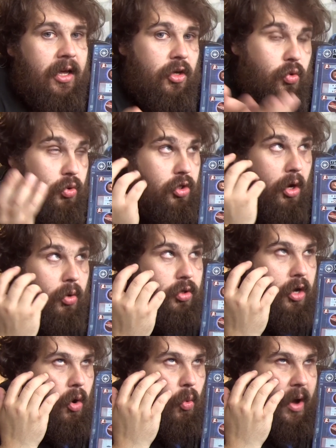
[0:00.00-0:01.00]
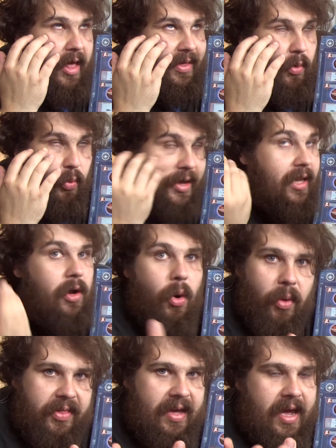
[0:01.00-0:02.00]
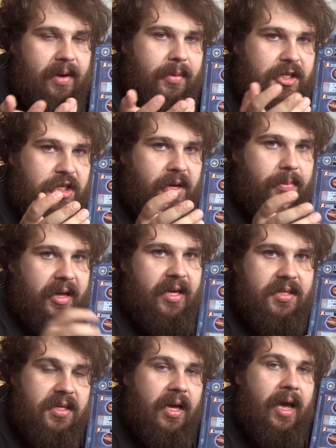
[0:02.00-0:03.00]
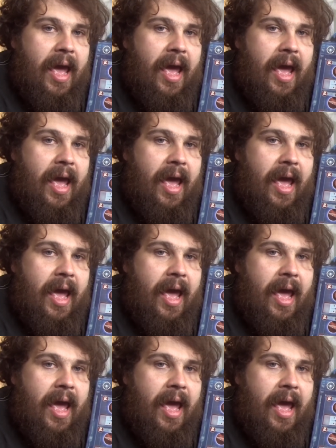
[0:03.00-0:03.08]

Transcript: You don't know whether we know where the enemy ship is.